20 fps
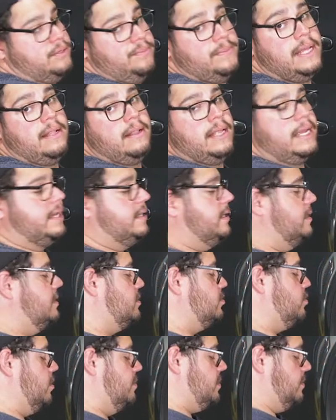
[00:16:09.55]
there'll be a link in the
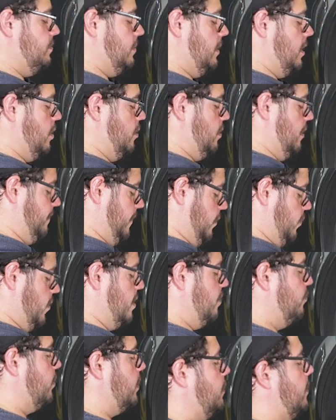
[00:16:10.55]
description below if you
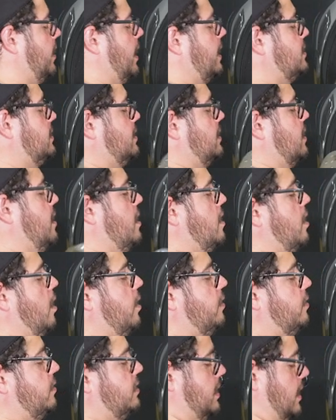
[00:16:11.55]
want to replace
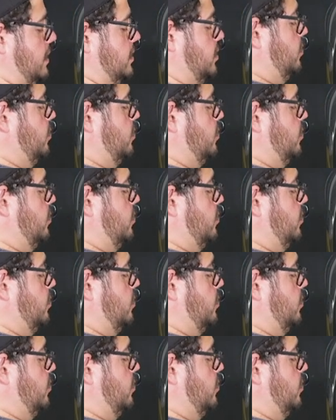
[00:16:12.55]
all your set